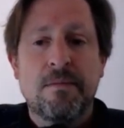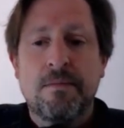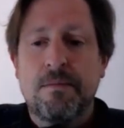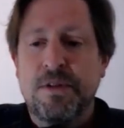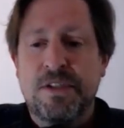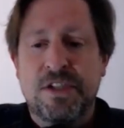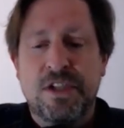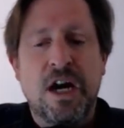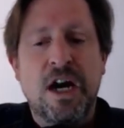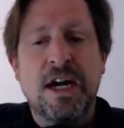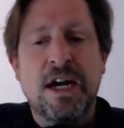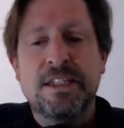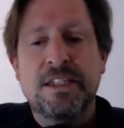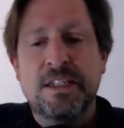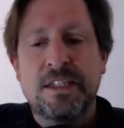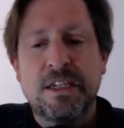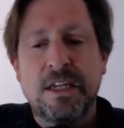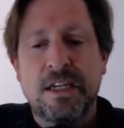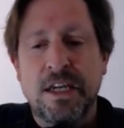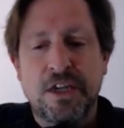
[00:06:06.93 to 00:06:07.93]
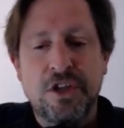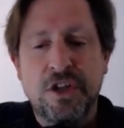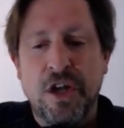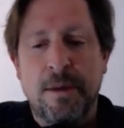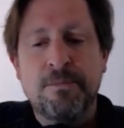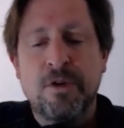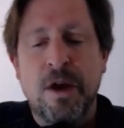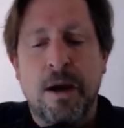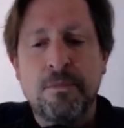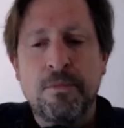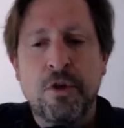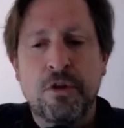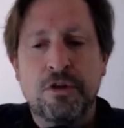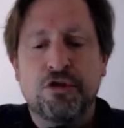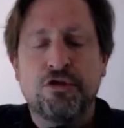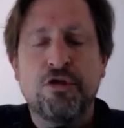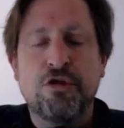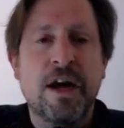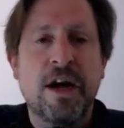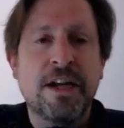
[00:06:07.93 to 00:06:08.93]
besides, you know, I'm
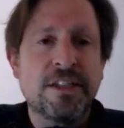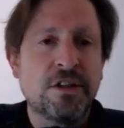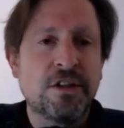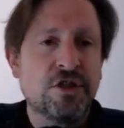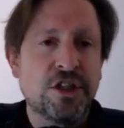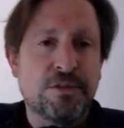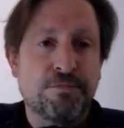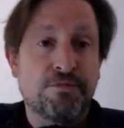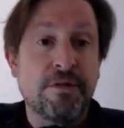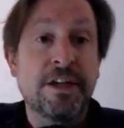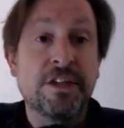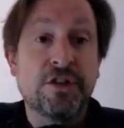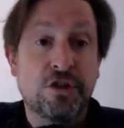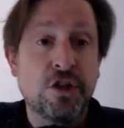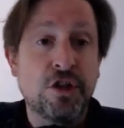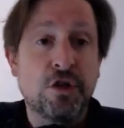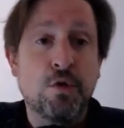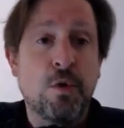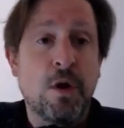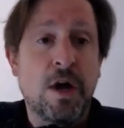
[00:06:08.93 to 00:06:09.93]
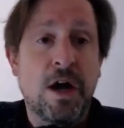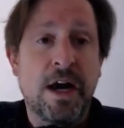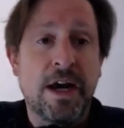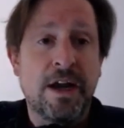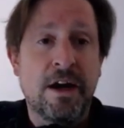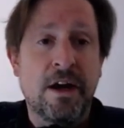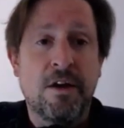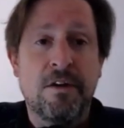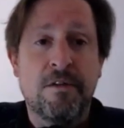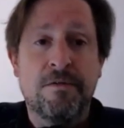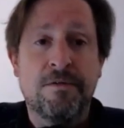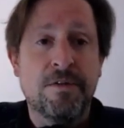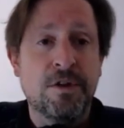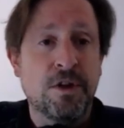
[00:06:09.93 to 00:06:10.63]
not trying to just preach to the choir of,